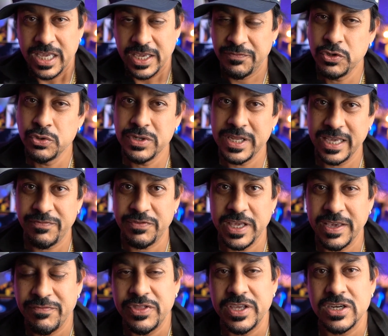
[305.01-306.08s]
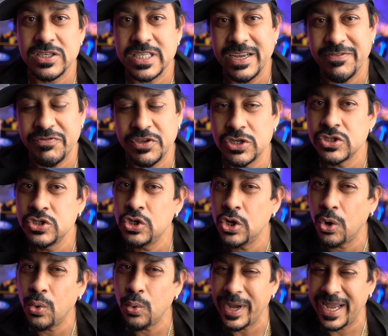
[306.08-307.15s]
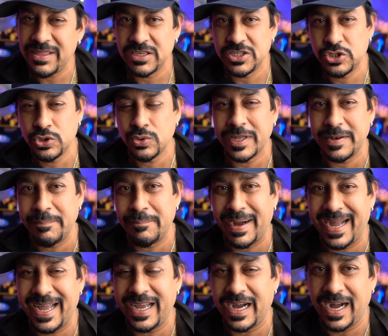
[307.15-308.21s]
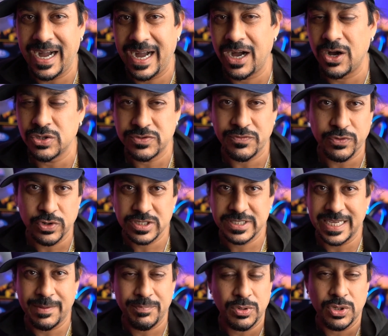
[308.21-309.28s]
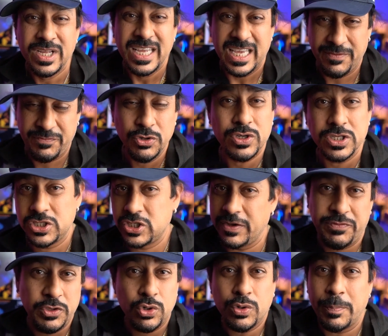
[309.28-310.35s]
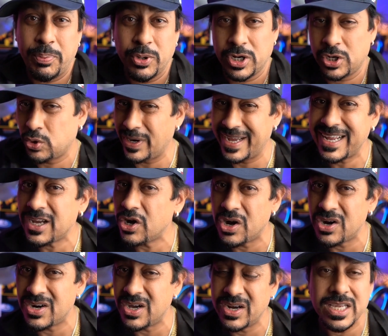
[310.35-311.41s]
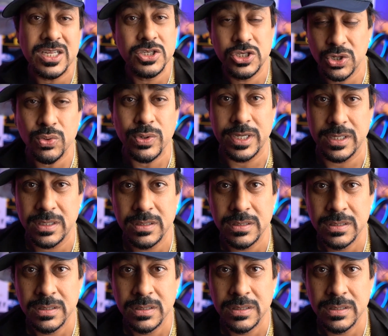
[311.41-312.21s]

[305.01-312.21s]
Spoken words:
if there's no way that you can buy a house, for example, if you could put a credit card on it, do it.